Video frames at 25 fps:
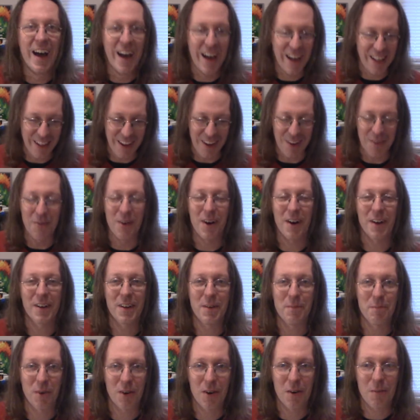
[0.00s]
Hello, welcome to
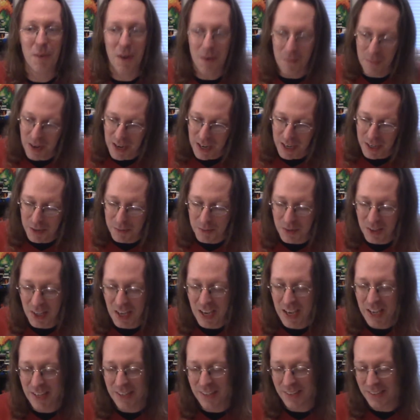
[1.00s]
Boardball. My name is
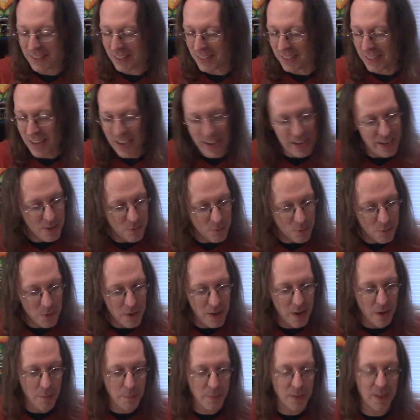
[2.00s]
Ed, and today we
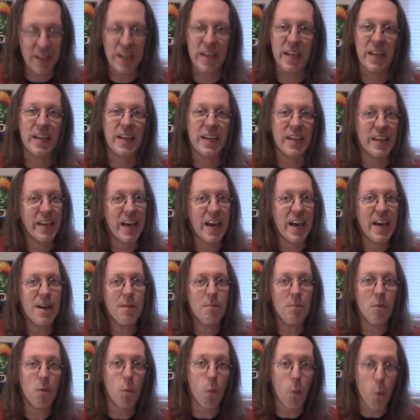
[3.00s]
are playing game
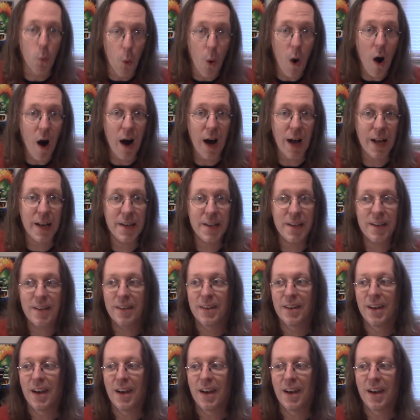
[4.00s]
one